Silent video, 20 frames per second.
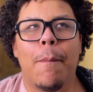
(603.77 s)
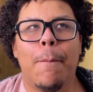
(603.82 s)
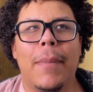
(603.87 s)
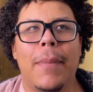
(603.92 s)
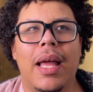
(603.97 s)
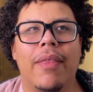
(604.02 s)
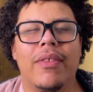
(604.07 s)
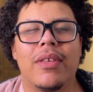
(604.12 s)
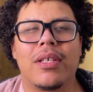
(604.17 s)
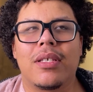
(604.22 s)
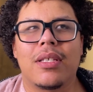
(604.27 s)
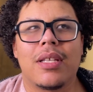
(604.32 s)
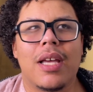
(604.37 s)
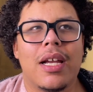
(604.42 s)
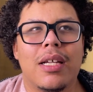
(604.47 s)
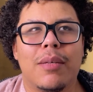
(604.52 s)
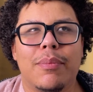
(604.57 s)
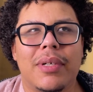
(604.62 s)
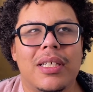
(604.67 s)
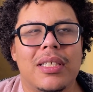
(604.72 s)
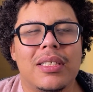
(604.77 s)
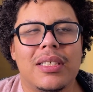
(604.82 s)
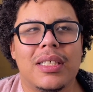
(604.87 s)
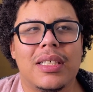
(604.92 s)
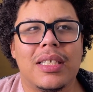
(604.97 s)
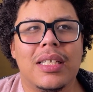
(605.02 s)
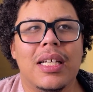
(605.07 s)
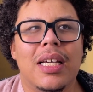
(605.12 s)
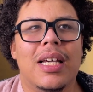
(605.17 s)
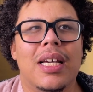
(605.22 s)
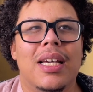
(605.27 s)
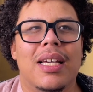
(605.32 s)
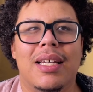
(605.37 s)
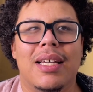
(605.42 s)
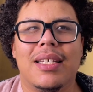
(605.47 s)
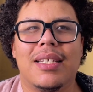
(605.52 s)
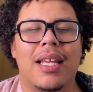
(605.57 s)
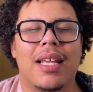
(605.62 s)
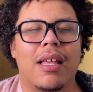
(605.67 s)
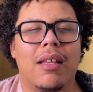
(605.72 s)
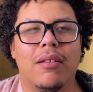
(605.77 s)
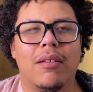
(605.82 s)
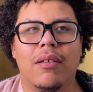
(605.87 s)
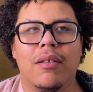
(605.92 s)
And the society person is like